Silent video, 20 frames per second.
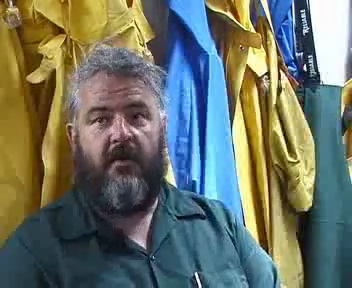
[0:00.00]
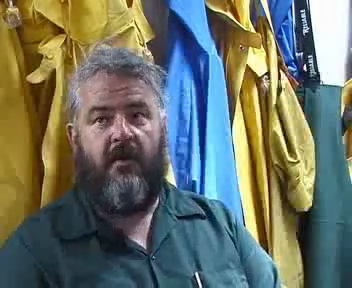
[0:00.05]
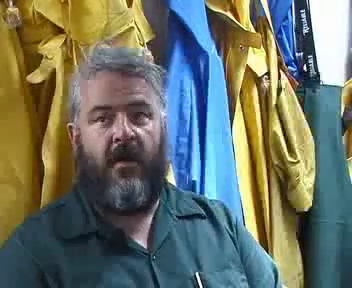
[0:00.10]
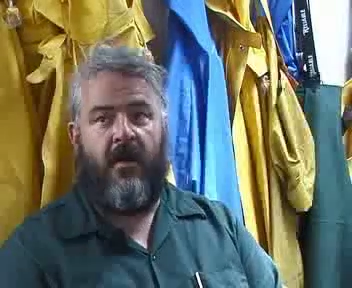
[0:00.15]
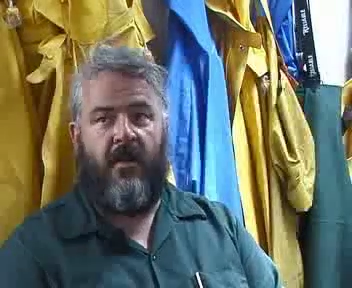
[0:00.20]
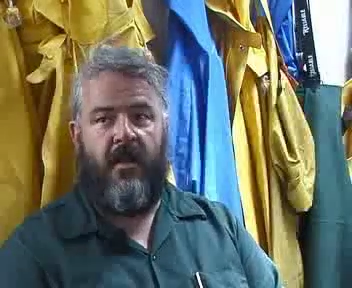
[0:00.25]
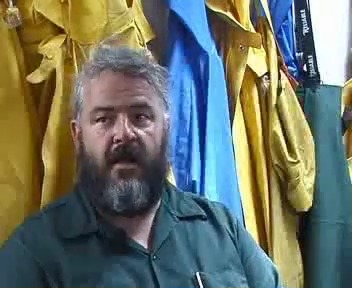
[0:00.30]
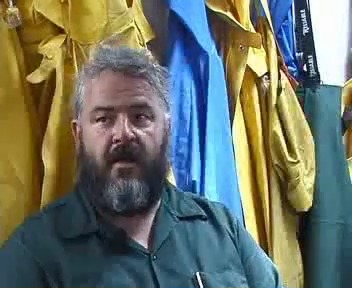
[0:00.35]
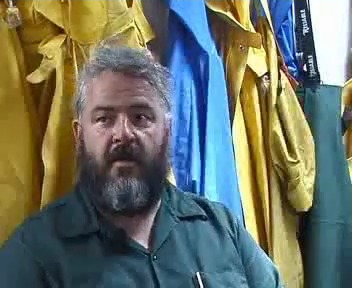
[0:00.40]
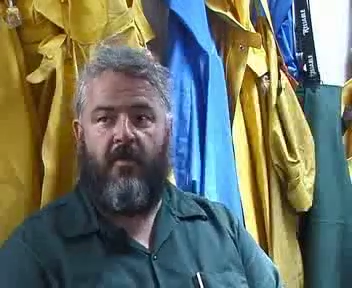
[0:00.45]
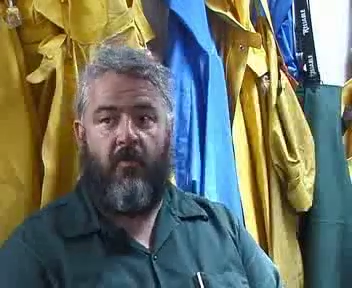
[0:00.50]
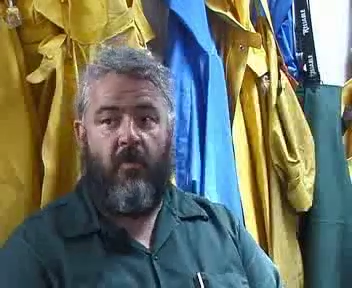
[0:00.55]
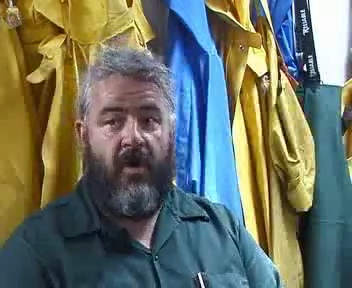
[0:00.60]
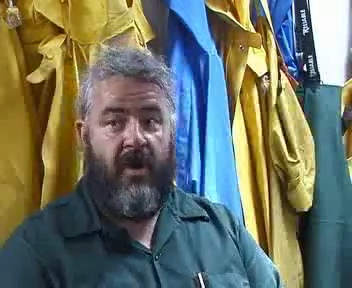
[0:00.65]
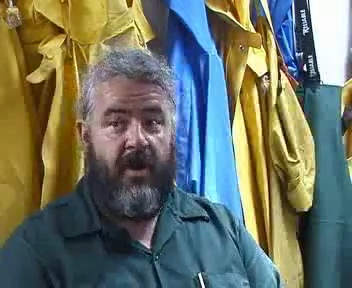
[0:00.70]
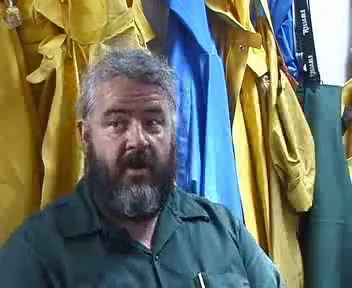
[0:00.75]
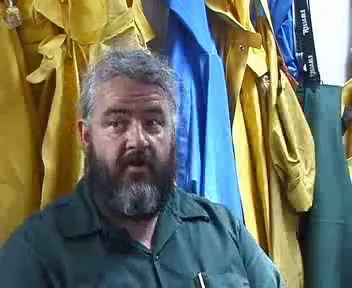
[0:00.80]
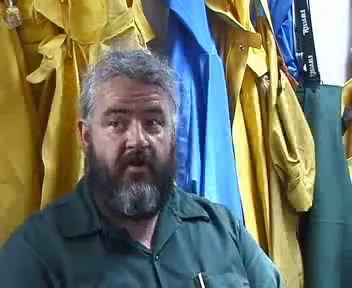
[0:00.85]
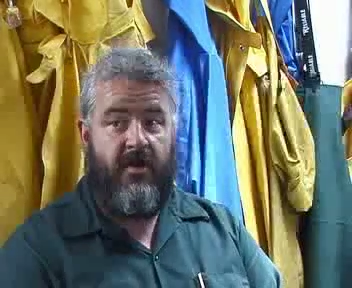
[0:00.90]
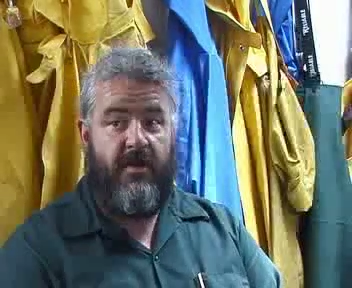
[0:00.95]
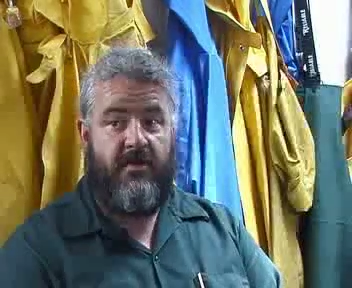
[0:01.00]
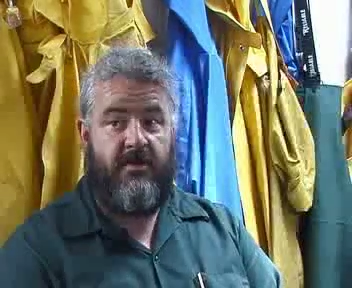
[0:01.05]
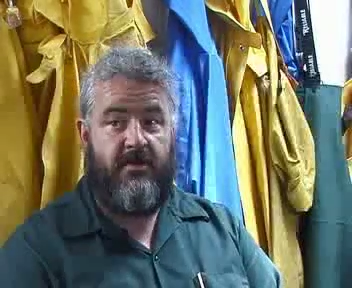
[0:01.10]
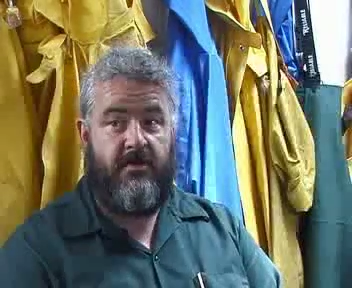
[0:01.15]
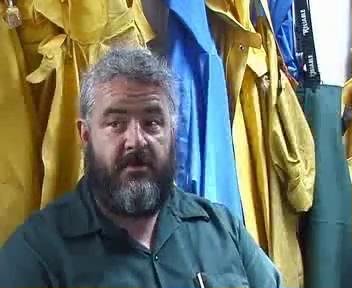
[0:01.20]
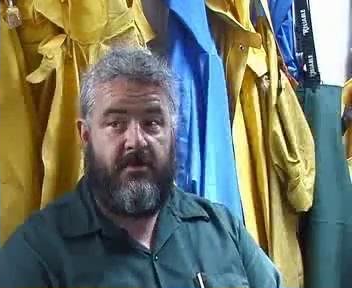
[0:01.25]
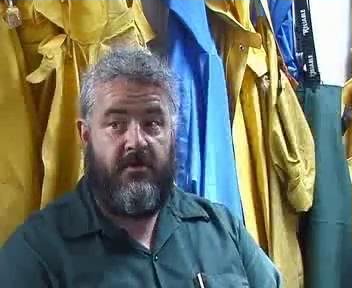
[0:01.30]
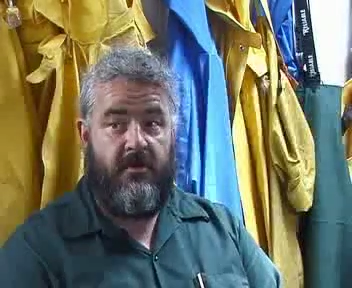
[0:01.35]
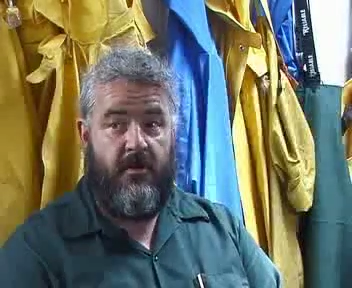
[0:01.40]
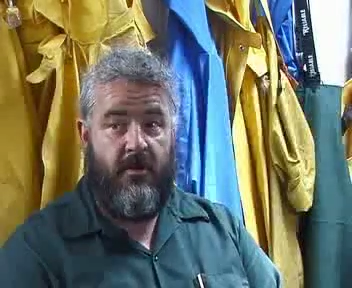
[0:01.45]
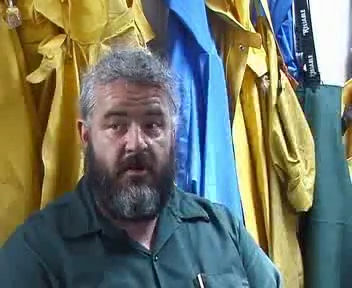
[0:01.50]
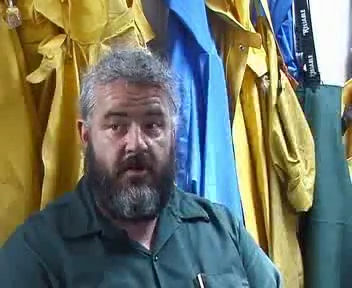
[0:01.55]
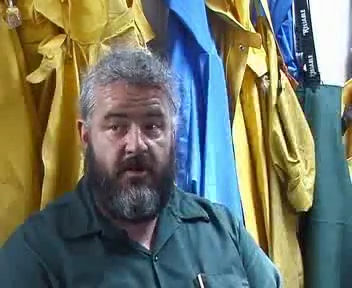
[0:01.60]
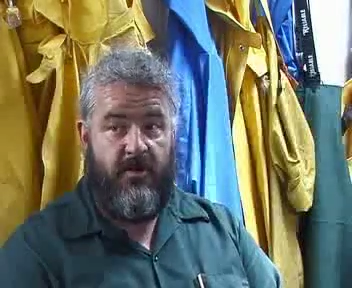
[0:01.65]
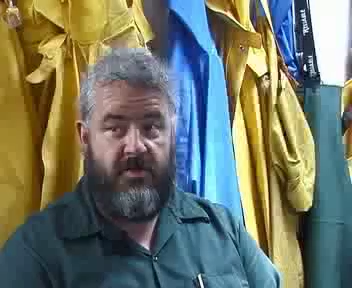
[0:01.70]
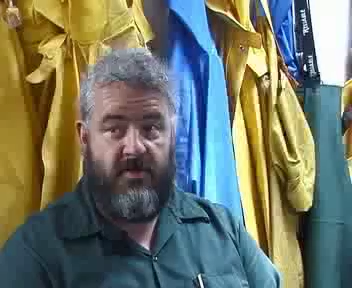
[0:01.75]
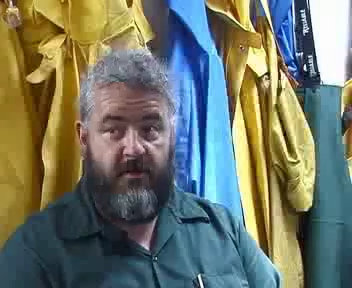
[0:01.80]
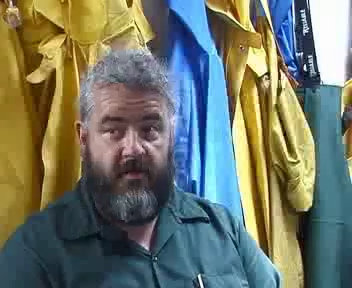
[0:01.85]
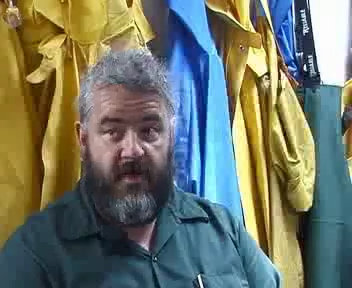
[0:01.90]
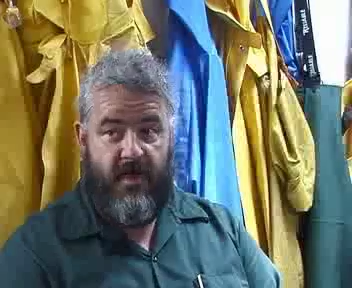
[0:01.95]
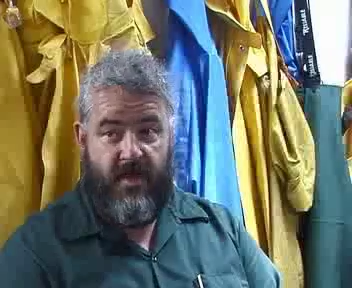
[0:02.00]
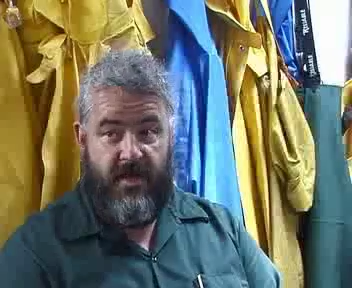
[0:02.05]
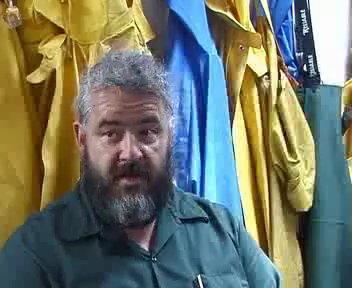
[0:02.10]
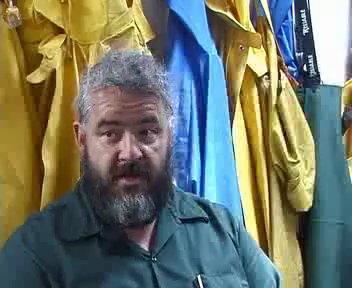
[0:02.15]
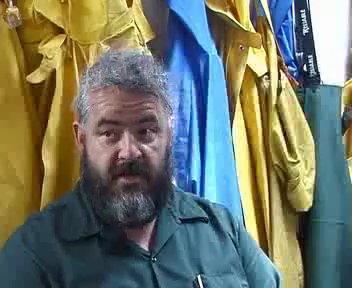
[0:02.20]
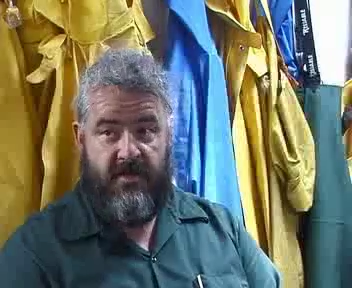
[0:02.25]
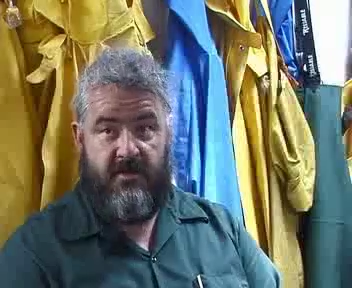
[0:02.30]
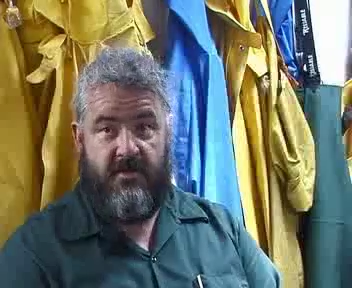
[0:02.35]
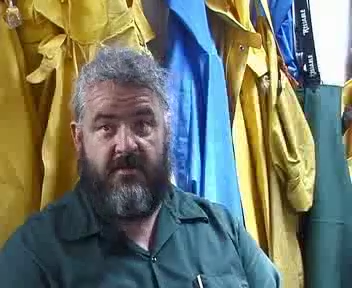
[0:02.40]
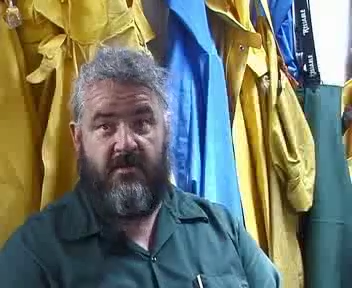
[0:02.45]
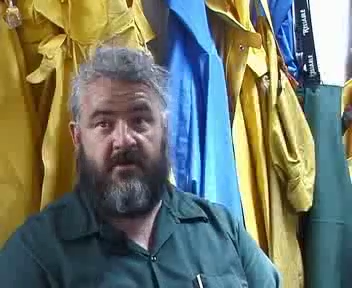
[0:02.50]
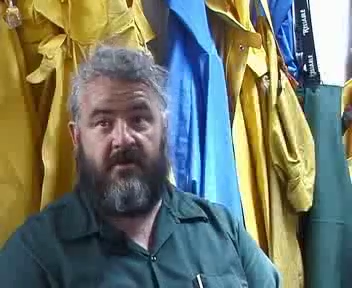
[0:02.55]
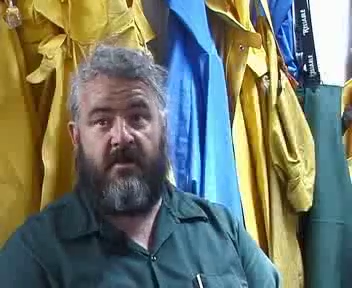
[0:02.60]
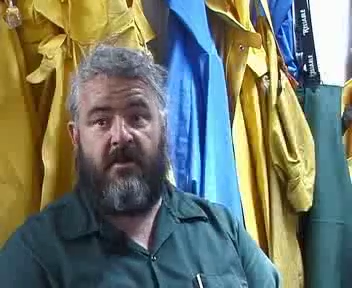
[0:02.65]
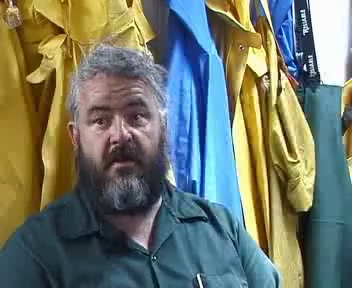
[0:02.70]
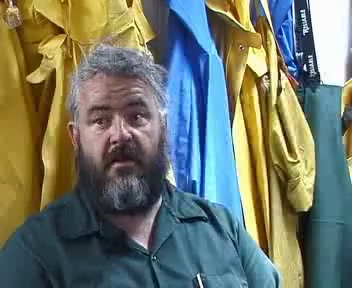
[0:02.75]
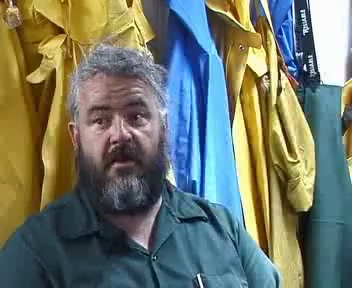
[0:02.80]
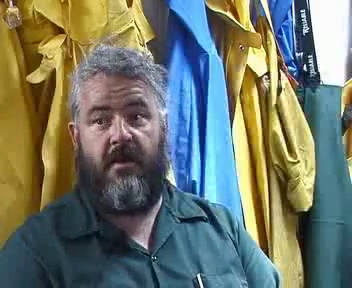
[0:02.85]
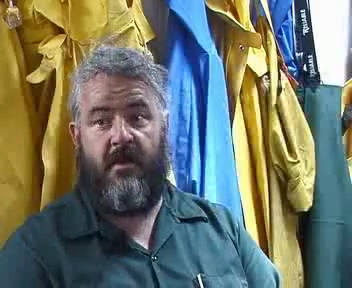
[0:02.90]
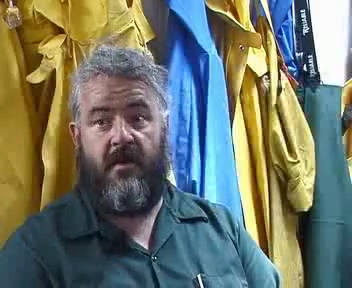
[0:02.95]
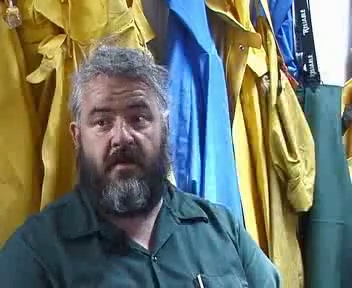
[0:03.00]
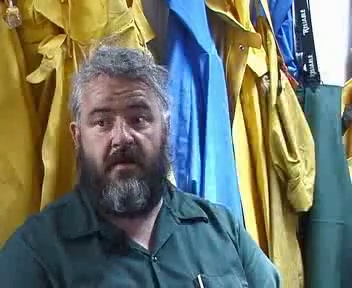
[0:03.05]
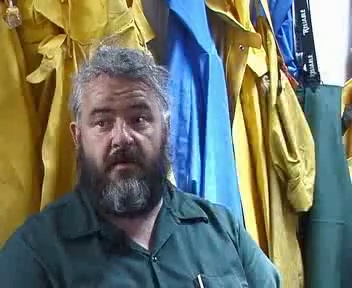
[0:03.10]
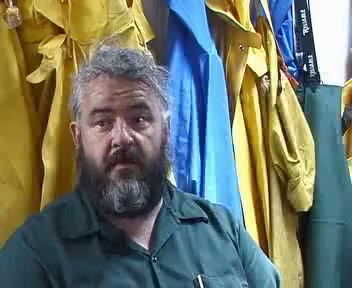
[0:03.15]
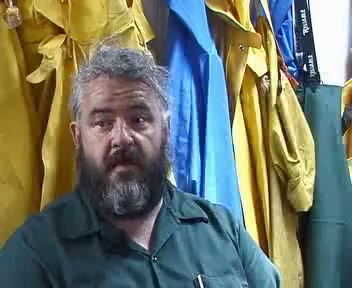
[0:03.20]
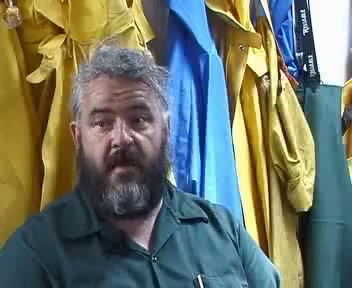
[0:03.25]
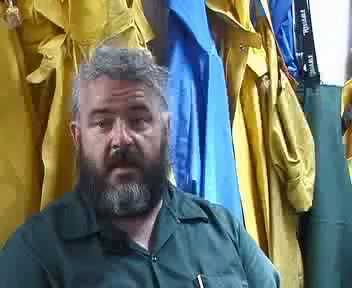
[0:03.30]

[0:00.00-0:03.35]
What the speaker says: A lot of wineries are using biodiesel,